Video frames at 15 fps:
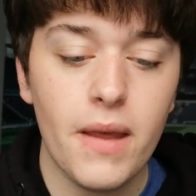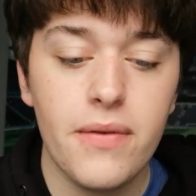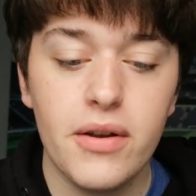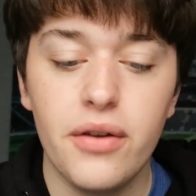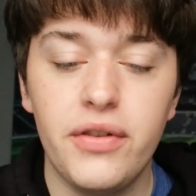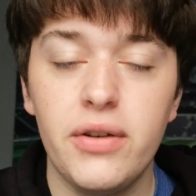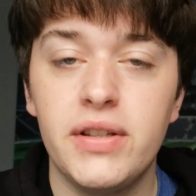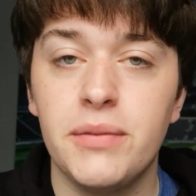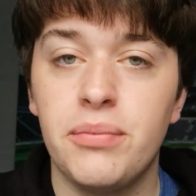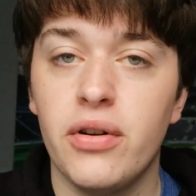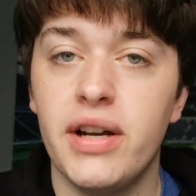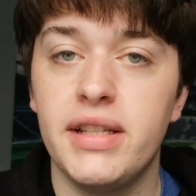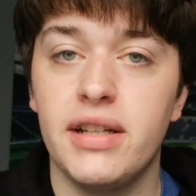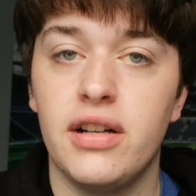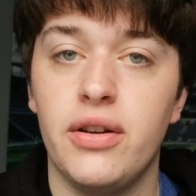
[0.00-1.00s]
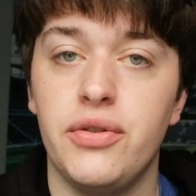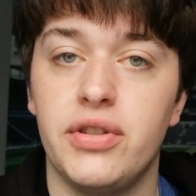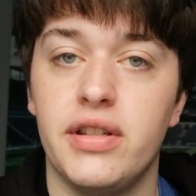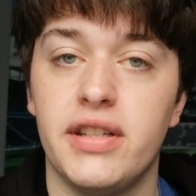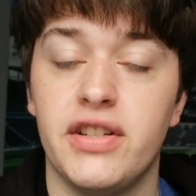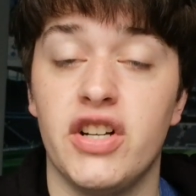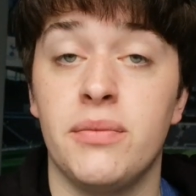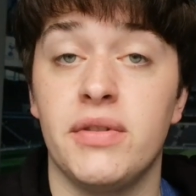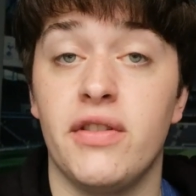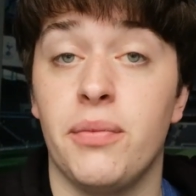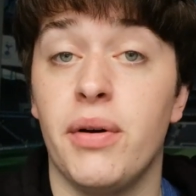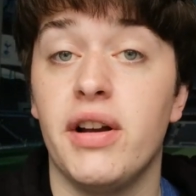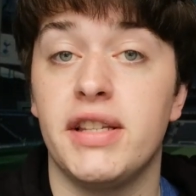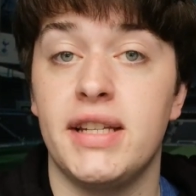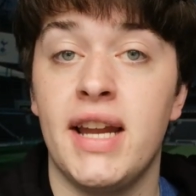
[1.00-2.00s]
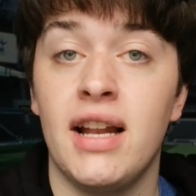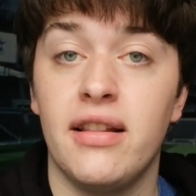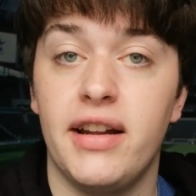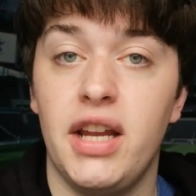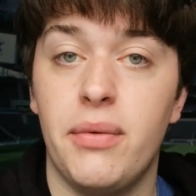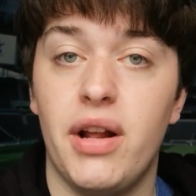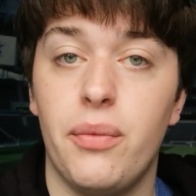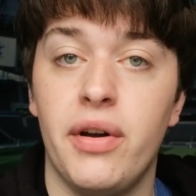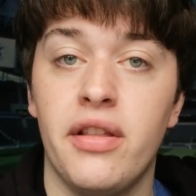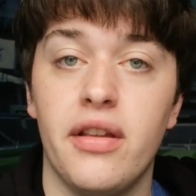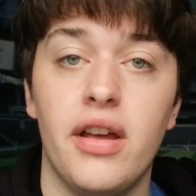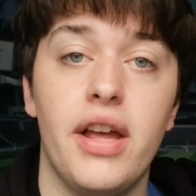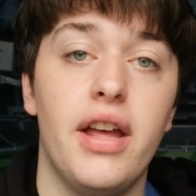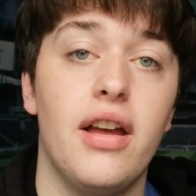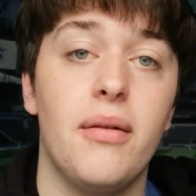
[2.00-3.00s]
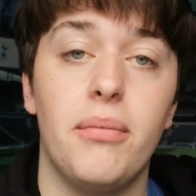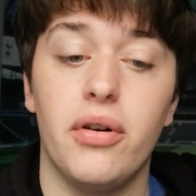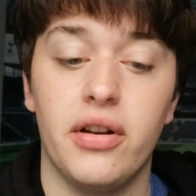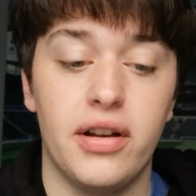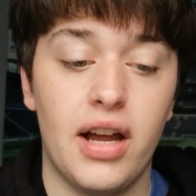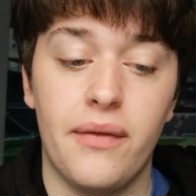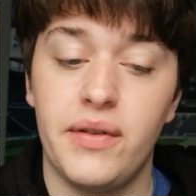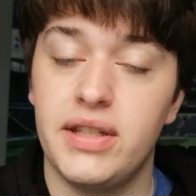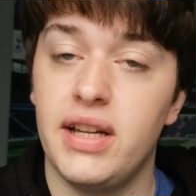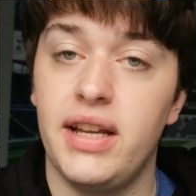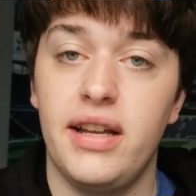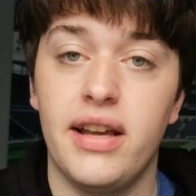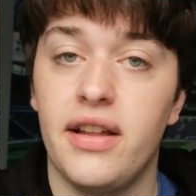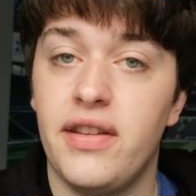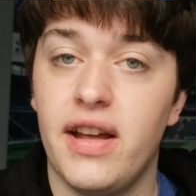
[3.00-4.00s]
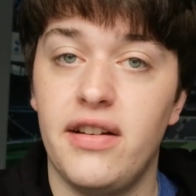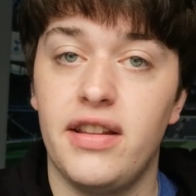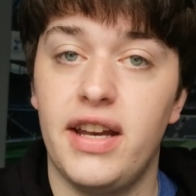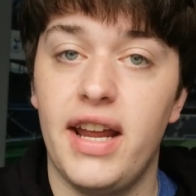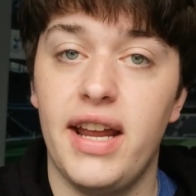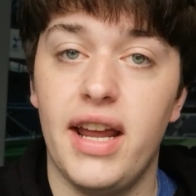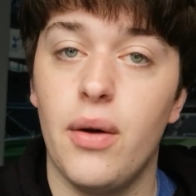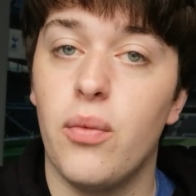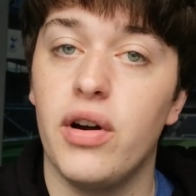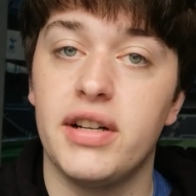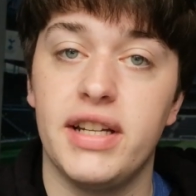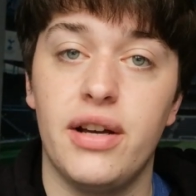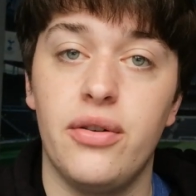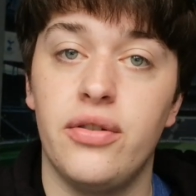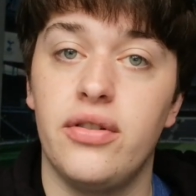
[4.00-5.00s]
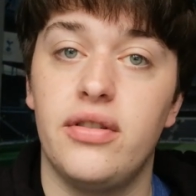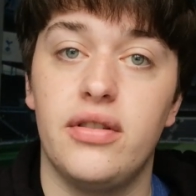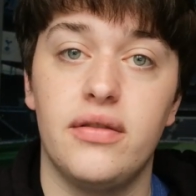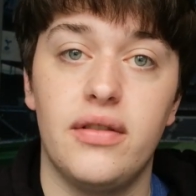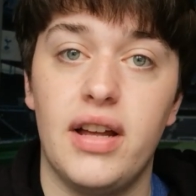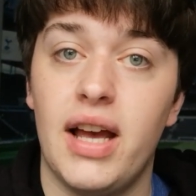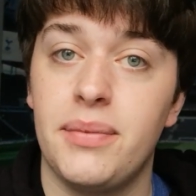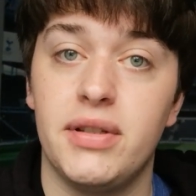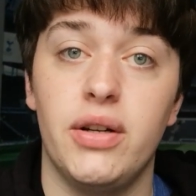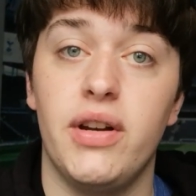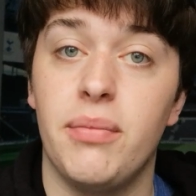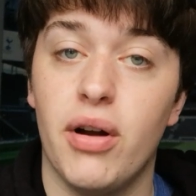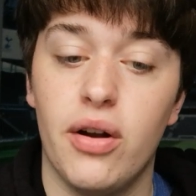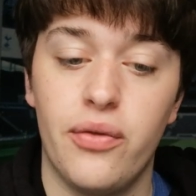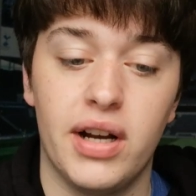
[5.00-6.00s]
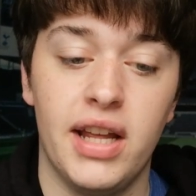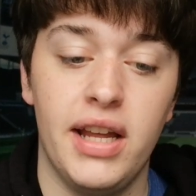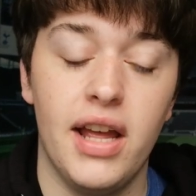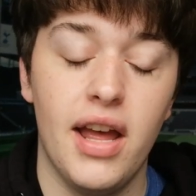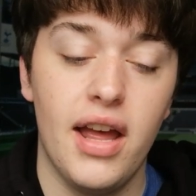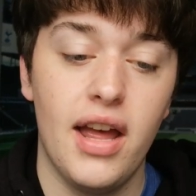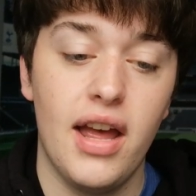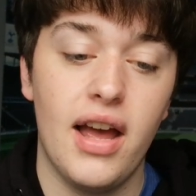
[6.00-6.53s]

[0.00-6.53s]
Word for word: there are a few surprise inclusions in terms of the personnel that he went with, but obviously at the end of the day, it worked out absolutely perfectly.